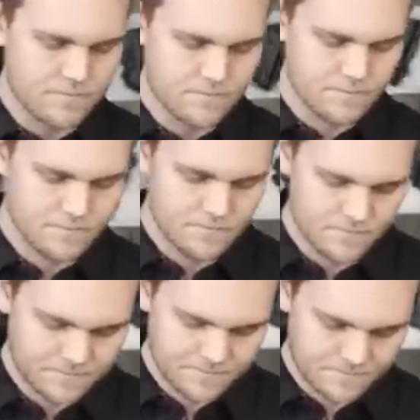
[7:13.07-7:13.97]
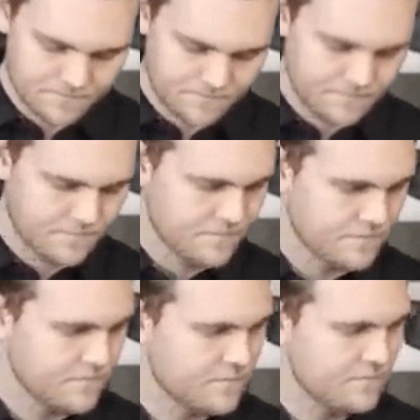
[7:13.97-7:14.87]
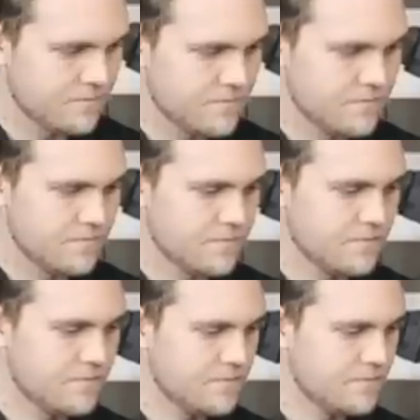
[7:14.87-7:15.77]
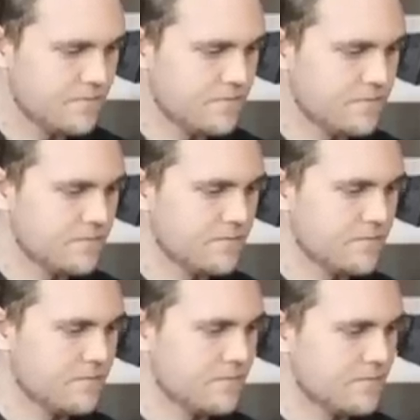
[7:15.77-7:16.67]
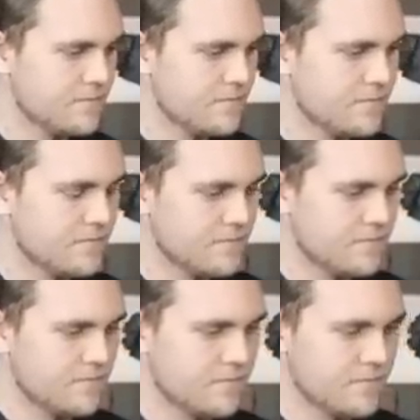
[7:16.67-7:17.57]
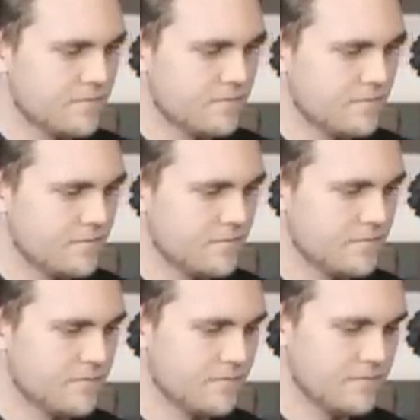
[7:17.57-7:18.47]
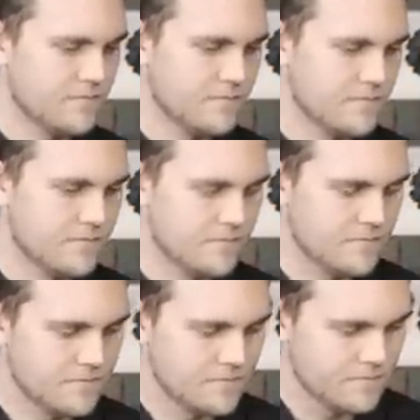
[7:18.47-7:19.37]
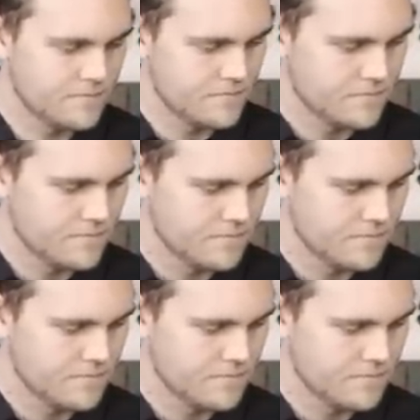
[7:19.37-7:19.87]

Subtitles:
[no speech]